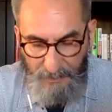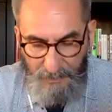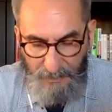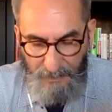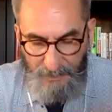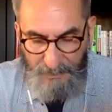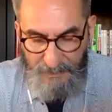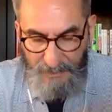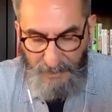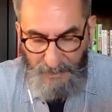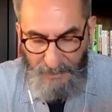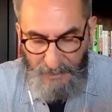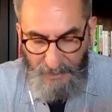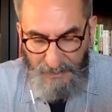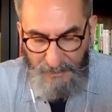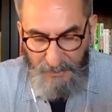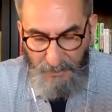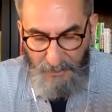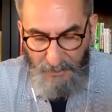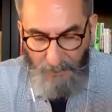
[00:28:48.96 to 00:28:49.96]
his
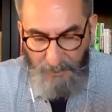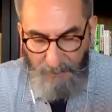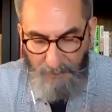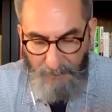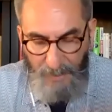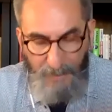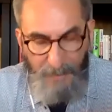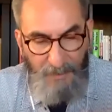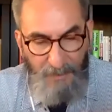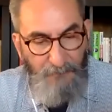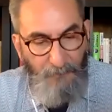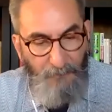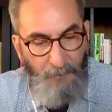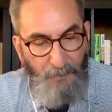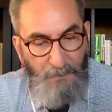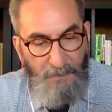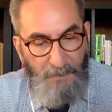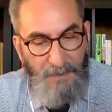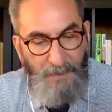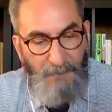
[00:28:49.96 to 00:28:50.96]
eyes darting back and
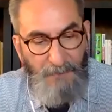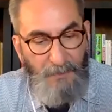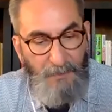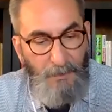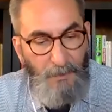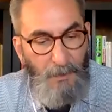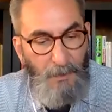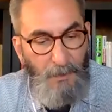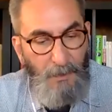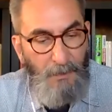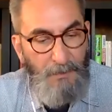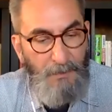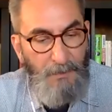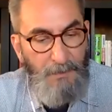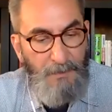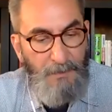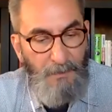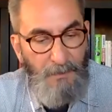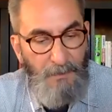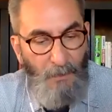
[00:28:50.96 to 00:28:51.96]
forth, never
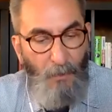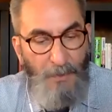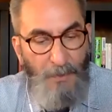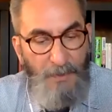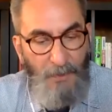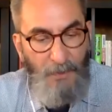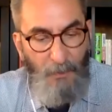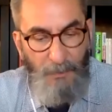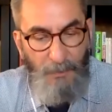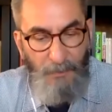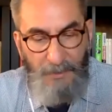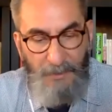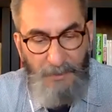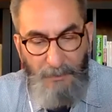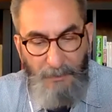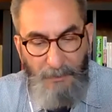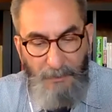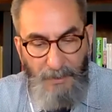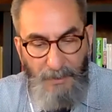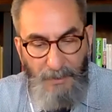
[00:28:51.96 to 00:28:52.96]
closed, always open when he
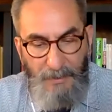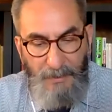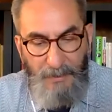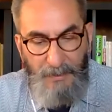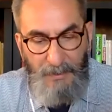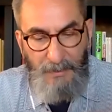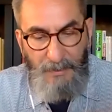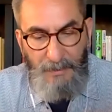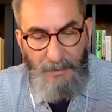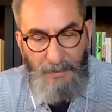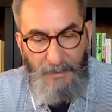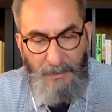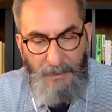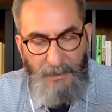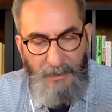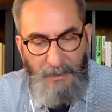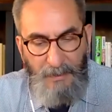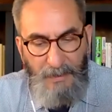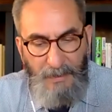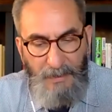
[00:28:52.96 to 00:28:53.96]
prayed.
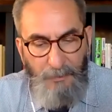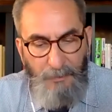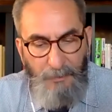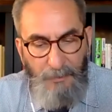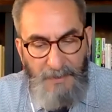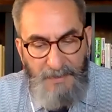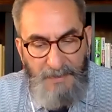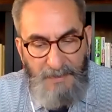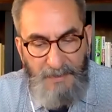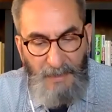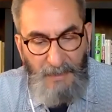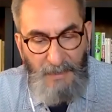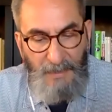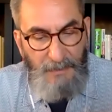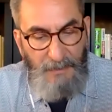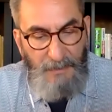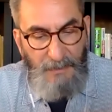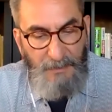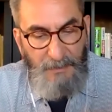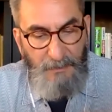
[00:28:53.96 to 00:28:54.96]
And he prayed
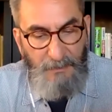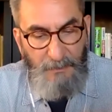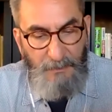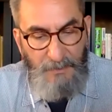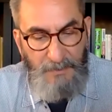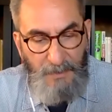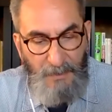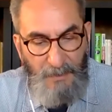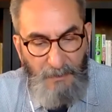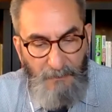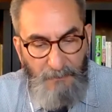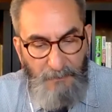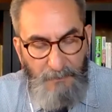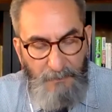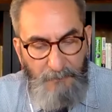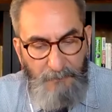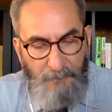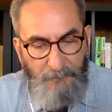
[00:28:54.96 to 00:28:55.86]
silently to himself.